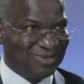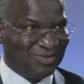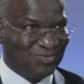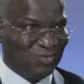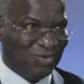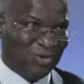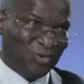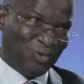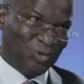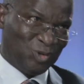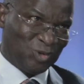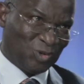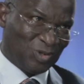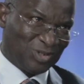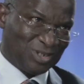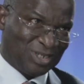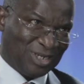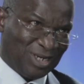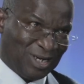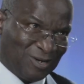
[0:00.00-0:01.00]
we don't
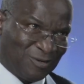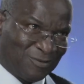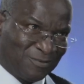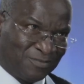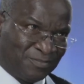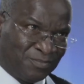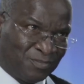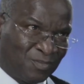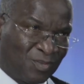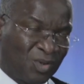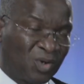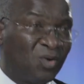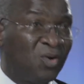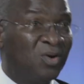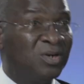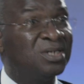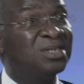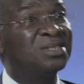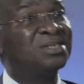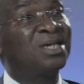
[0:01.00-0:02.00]
shut down.
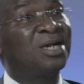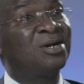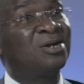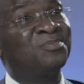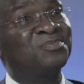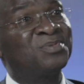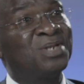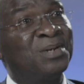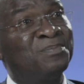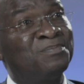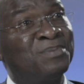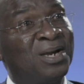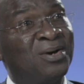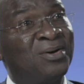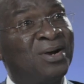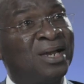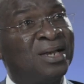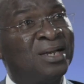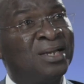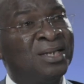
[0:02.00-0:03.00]
Uninterrupted
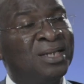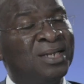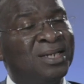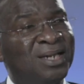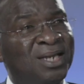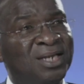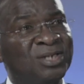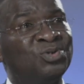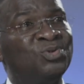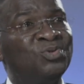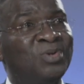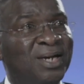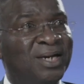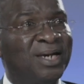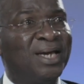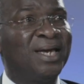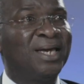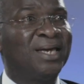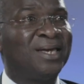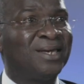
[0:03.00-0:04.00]
power. That's you
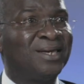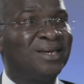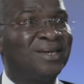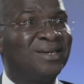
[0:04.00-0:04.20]
and I.